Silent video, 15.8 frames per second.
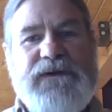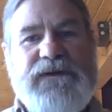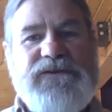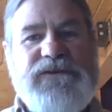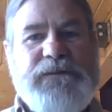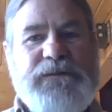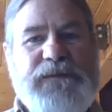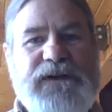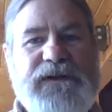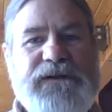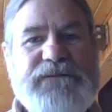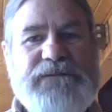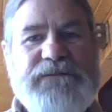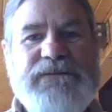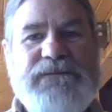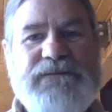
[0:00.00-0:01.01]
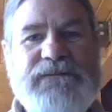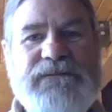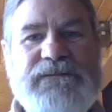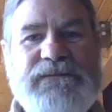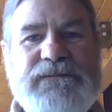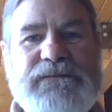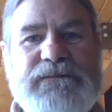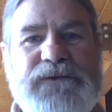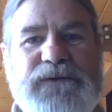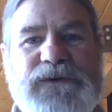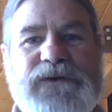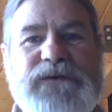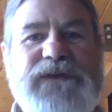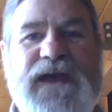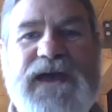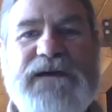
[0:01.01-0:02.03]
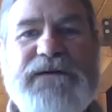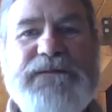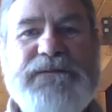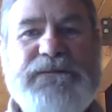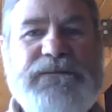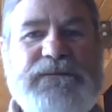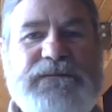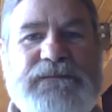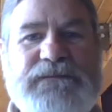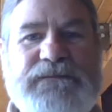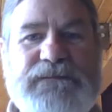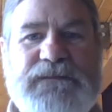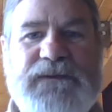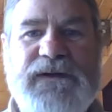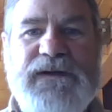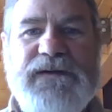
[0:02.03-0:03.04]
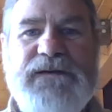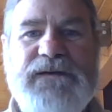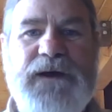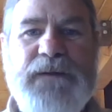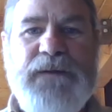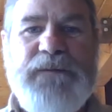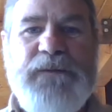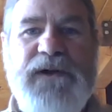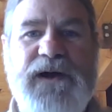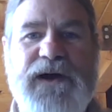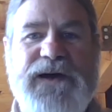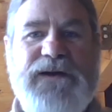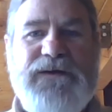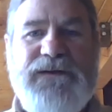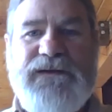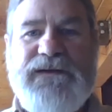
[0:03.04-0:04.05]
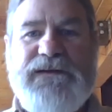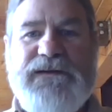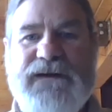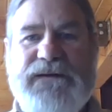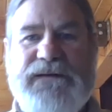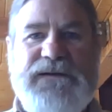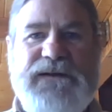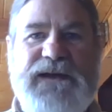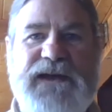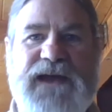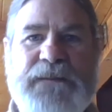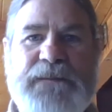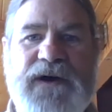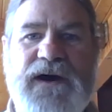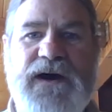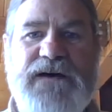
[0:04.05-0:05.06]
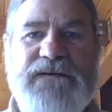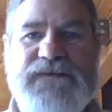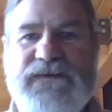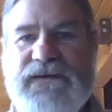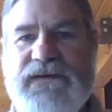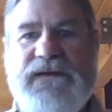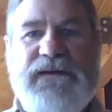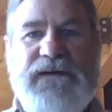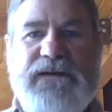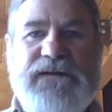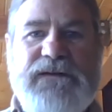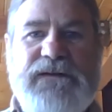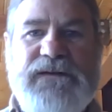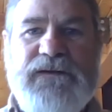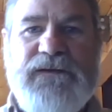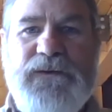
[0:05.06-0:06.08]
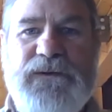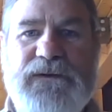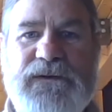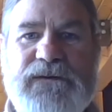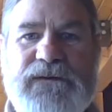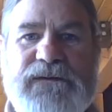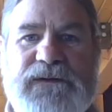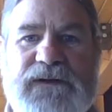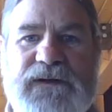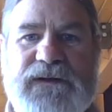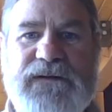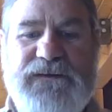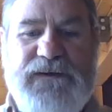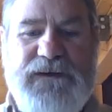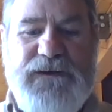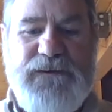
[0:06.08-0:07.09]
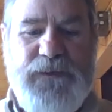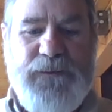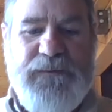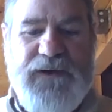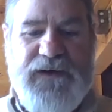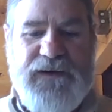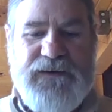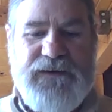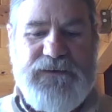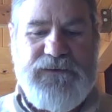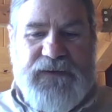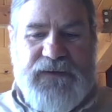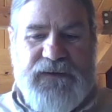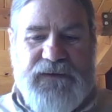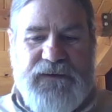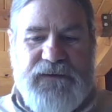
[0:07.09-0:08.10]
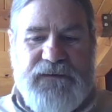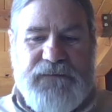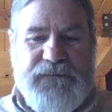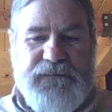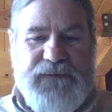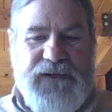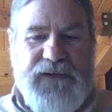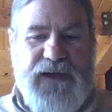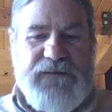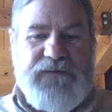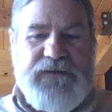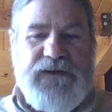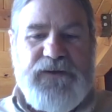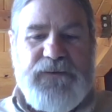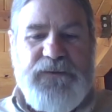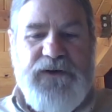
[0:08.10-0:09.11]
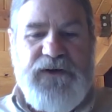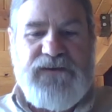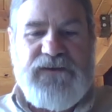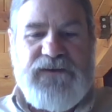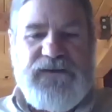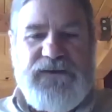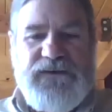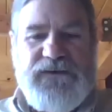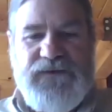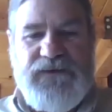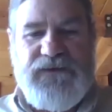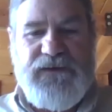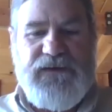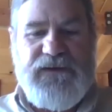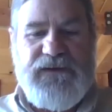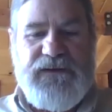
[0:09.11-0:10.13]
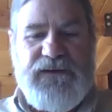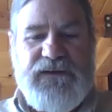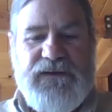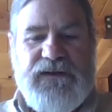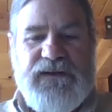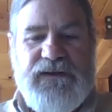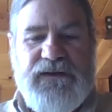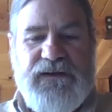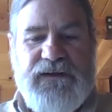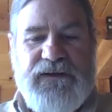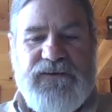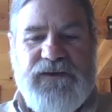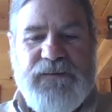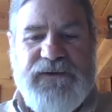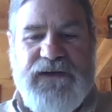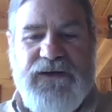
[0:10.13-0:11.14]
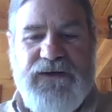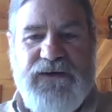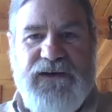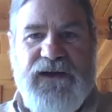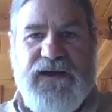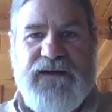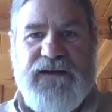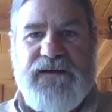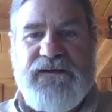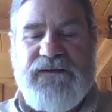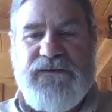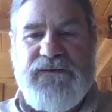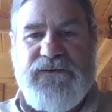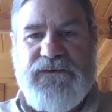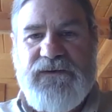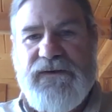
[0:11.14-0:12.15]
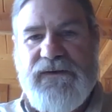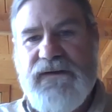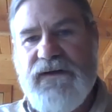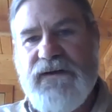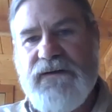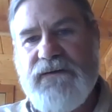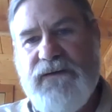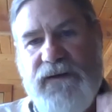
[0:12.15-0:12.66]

simply move that upper pile and cap off the lower terrible piles. Now I have another project over in San Miguel County doing